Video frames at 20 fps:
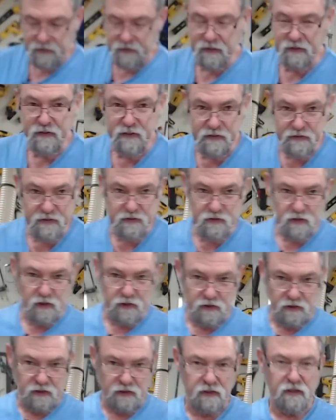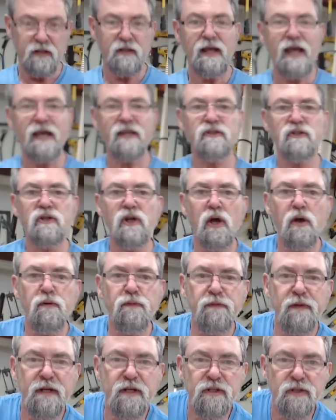Now this has no
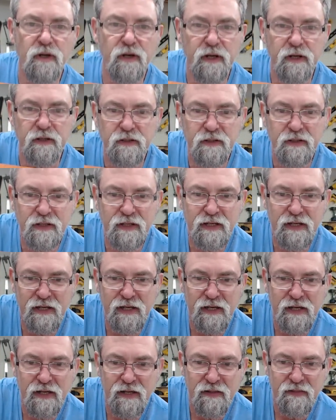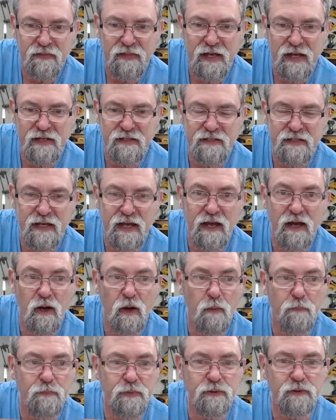finish on it. That's
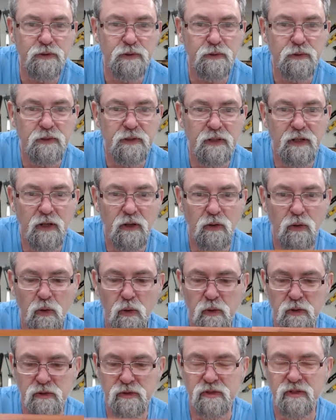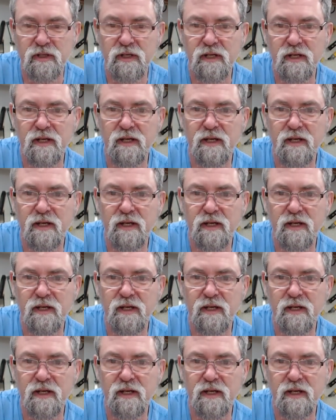how Paduke looks.